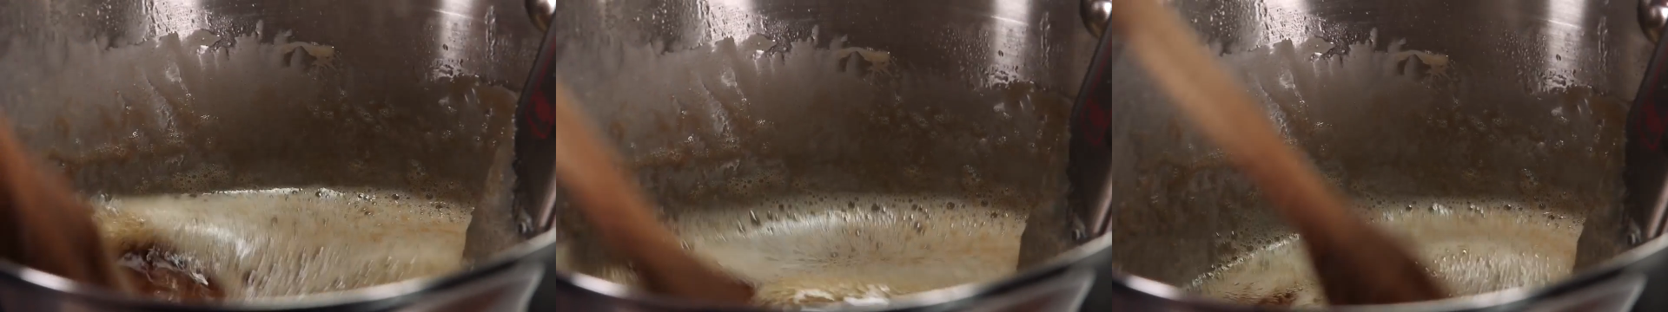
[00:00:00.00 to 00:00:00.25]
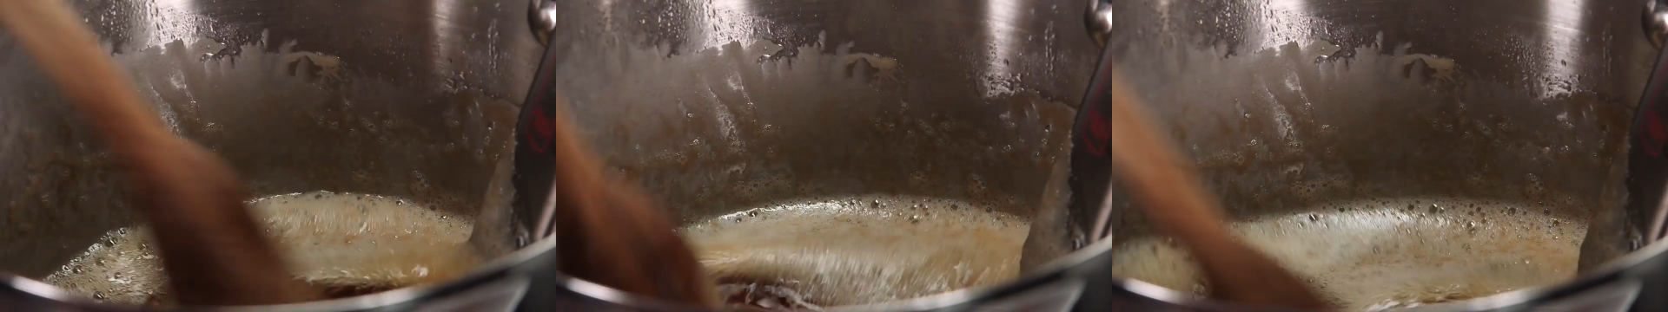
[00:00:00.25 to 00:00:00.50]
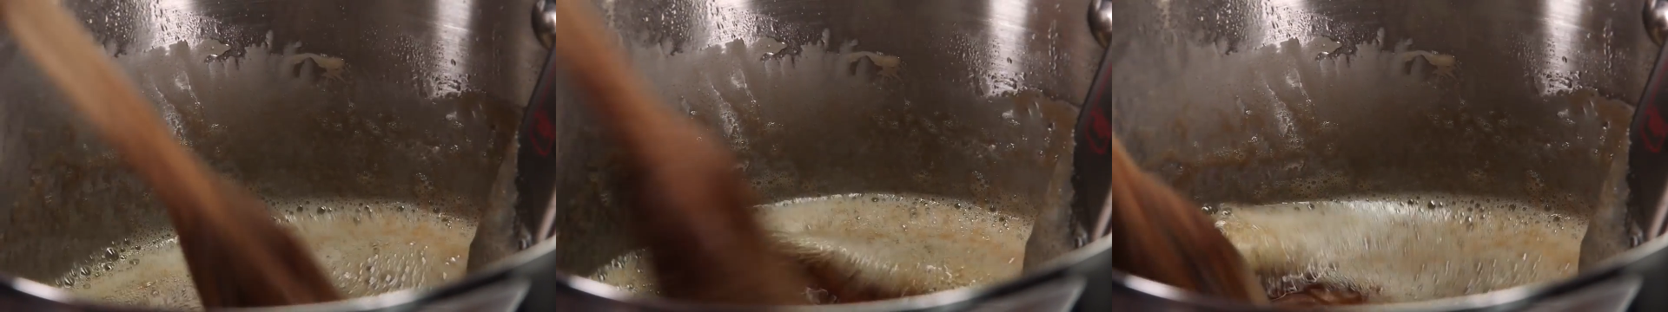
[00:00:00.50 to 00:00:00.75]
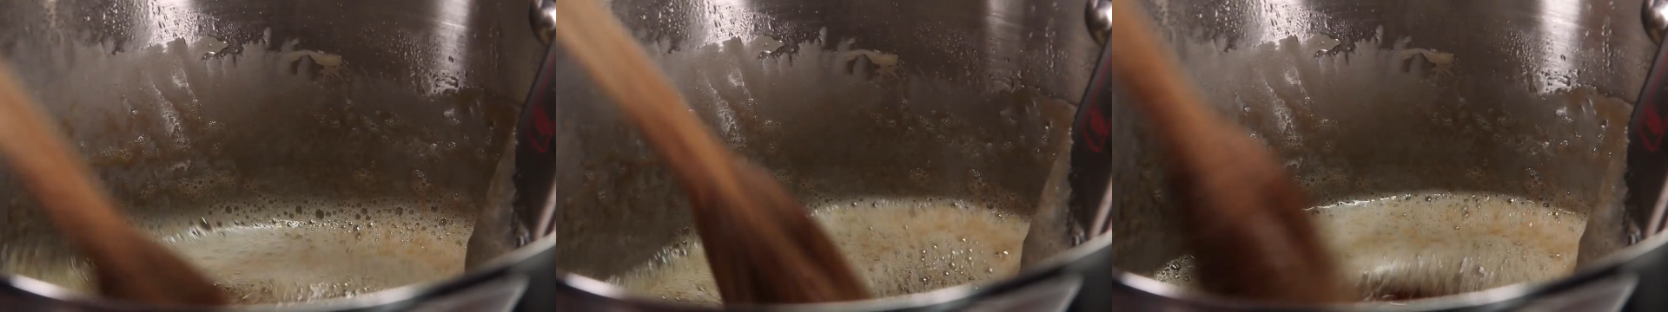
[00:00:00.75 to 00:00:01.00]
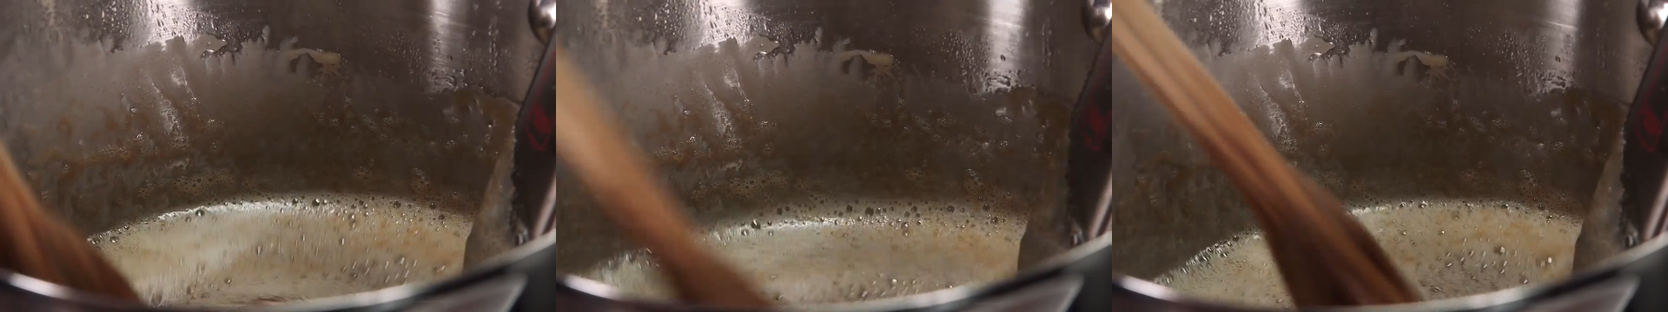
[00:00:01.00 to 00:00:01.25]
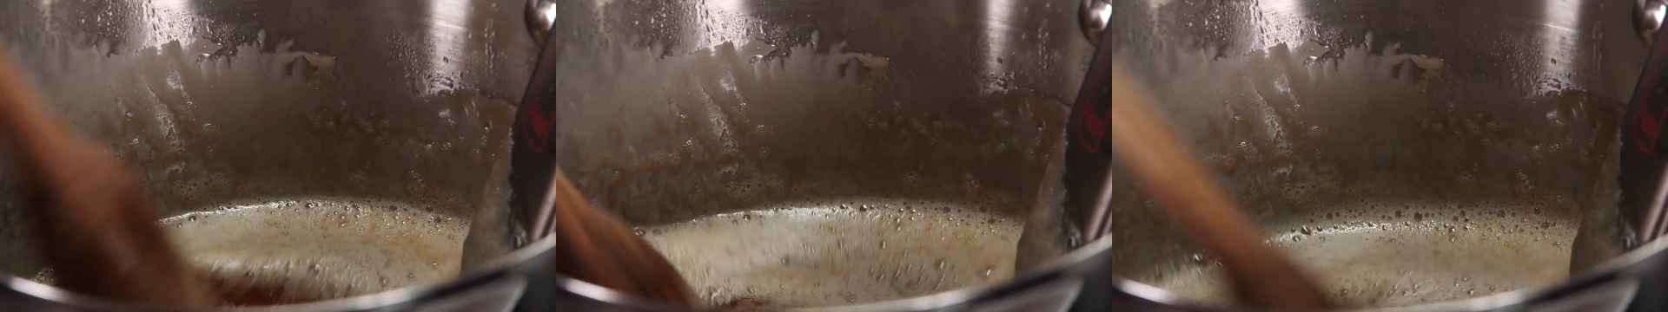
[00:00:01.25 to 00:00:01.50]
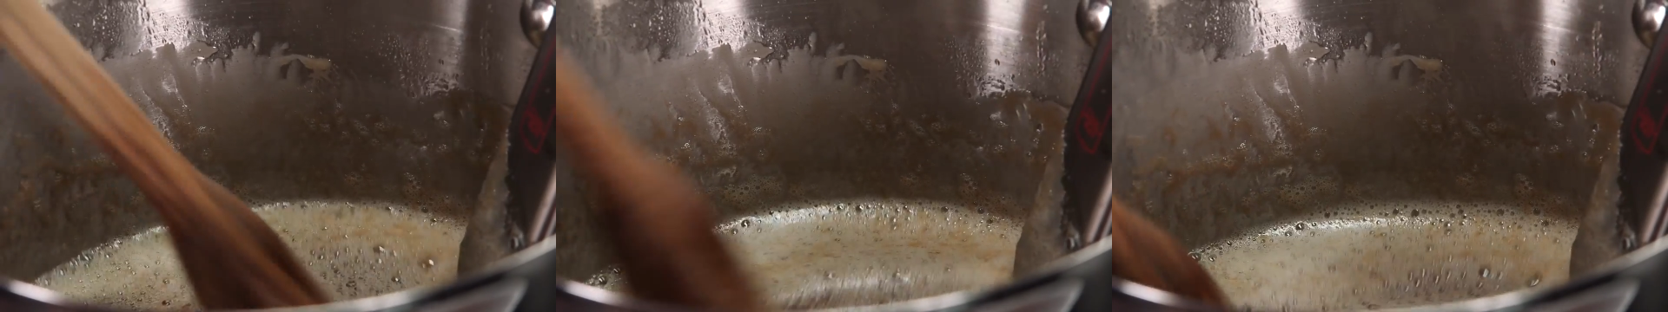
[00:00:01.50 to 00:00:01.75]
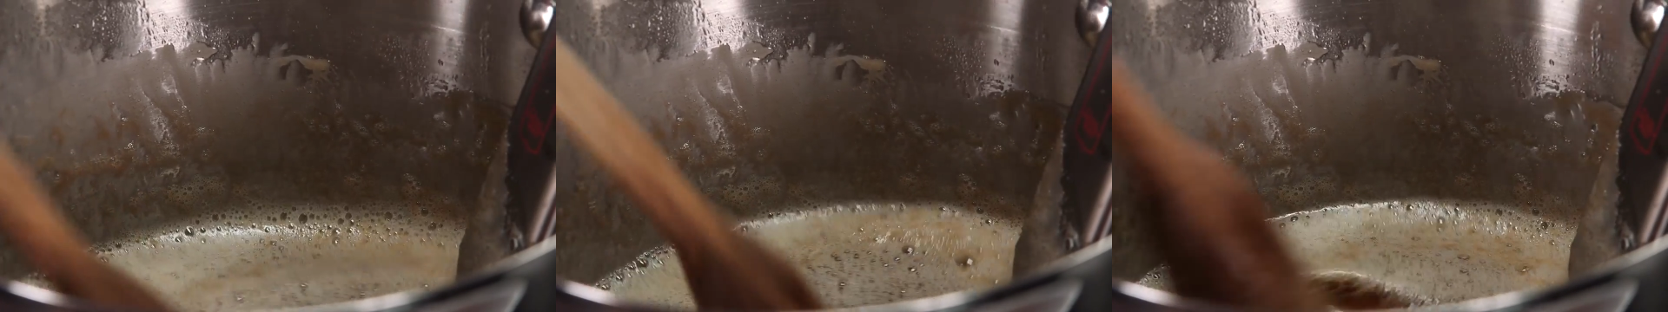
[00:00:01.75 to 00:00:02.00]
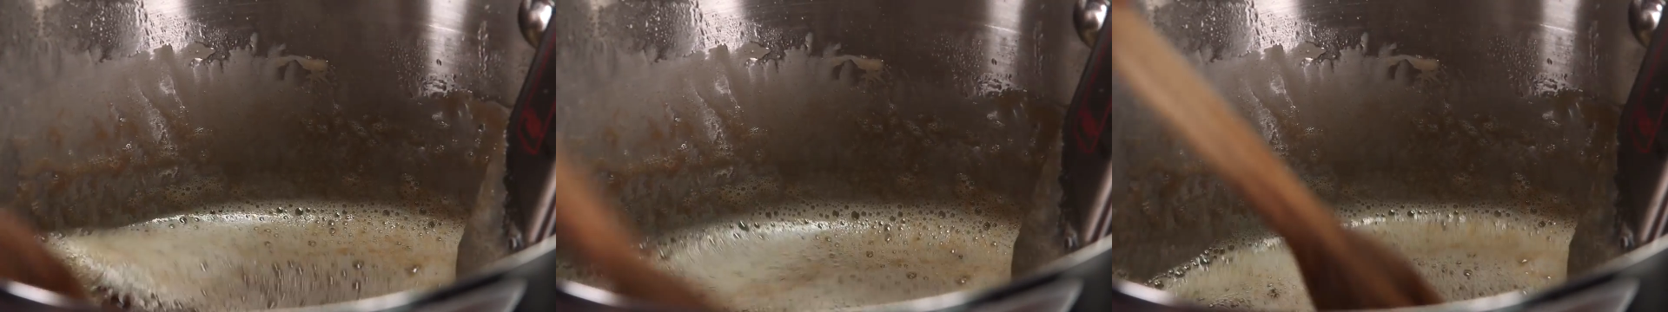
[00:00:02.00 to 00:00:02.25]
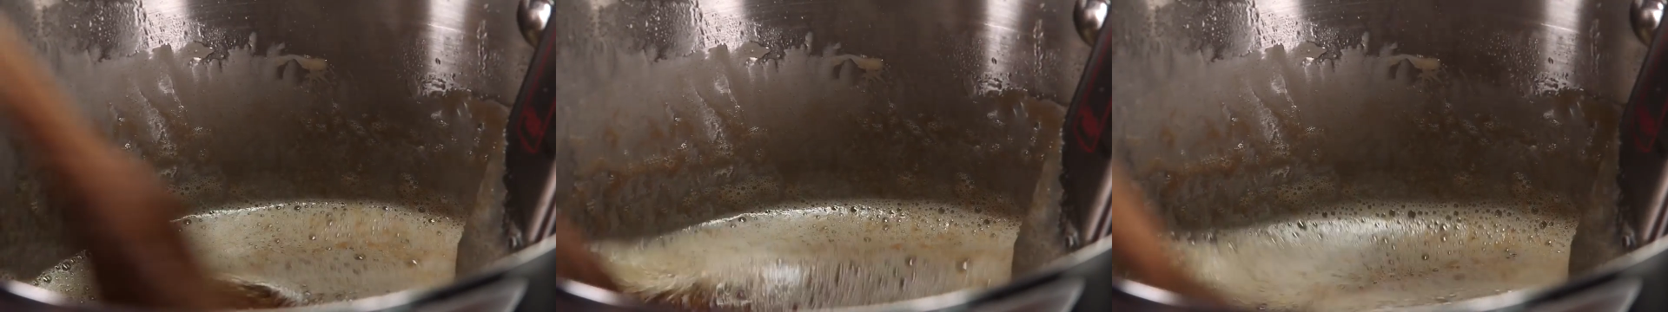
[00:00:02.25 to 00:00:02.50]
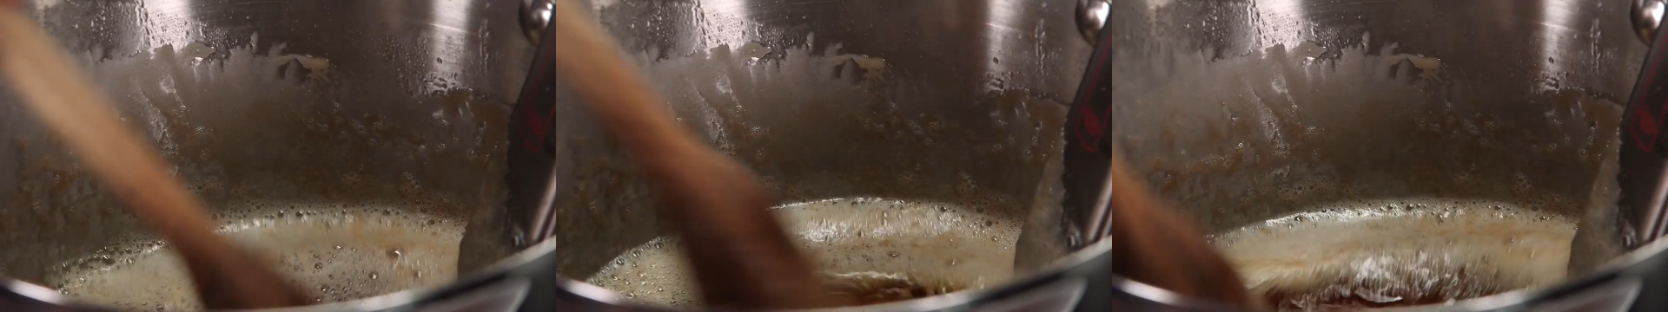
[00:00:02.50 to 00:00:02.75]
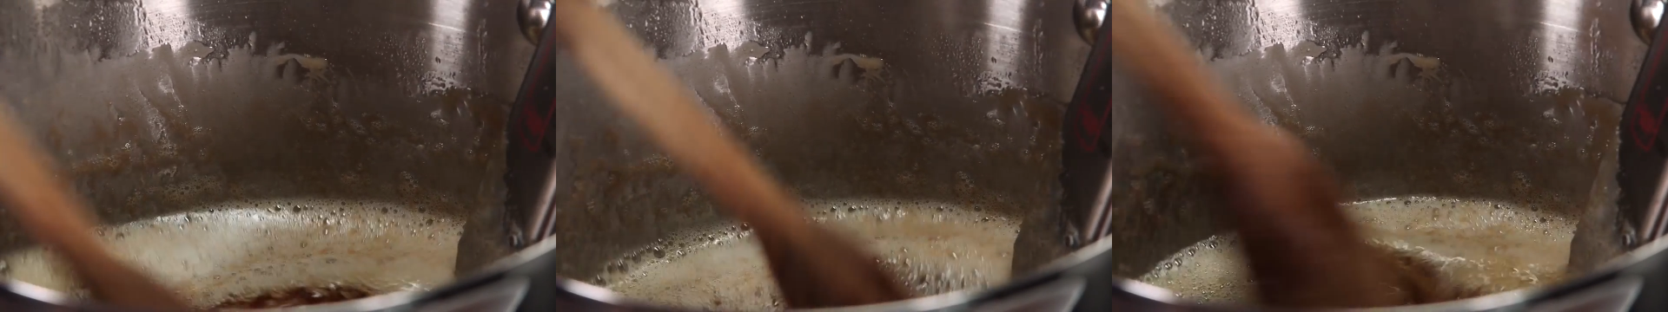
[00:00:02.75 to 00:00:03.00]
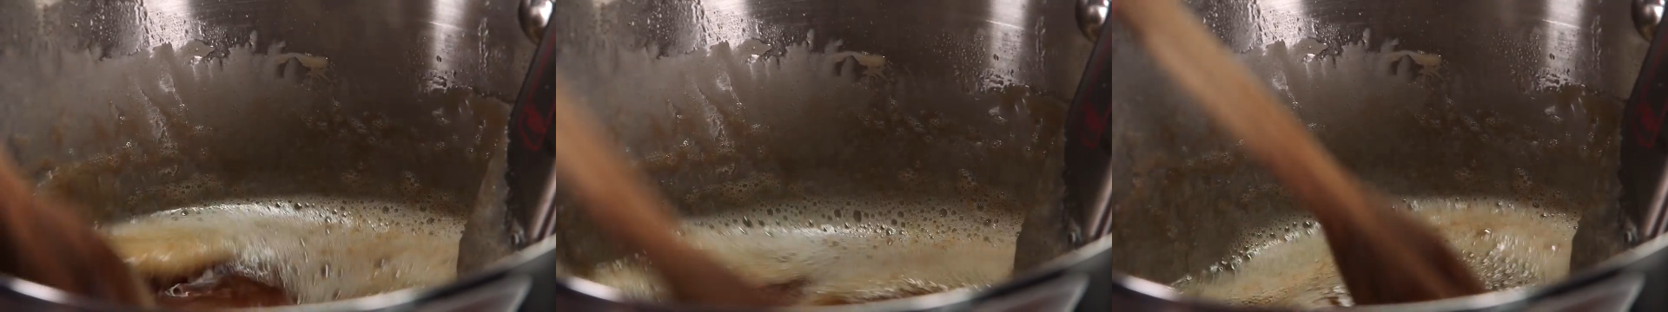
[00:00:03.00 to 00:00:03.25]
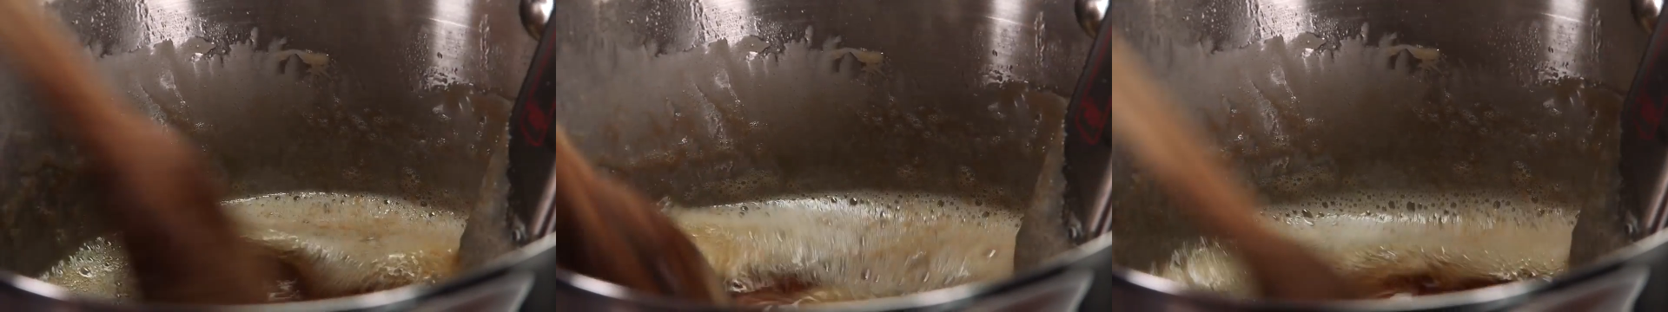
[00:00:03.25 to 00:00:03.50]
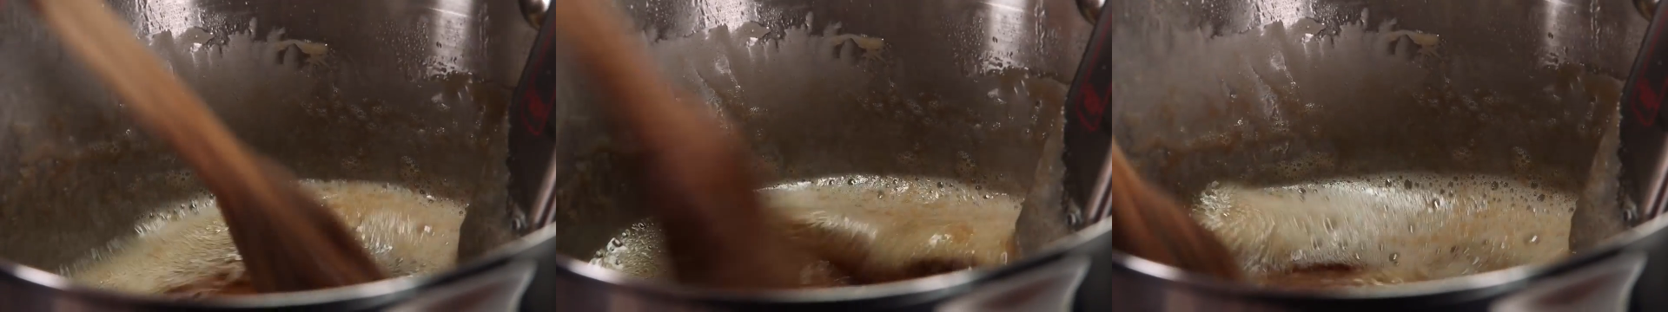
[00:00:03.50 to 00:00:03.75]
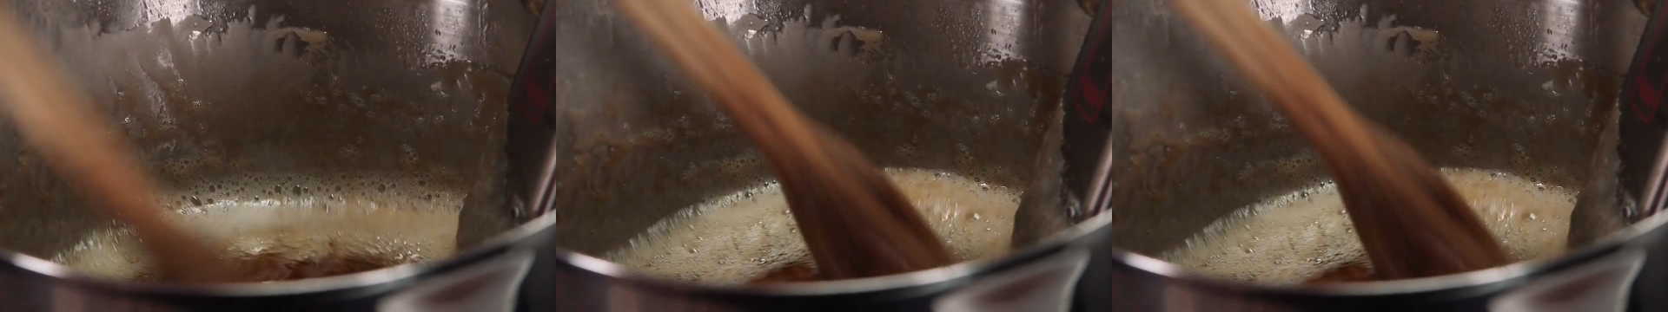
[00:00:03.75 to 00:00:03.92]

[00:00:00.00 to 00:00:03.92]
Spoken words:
No face is visible, so there are no lips to read.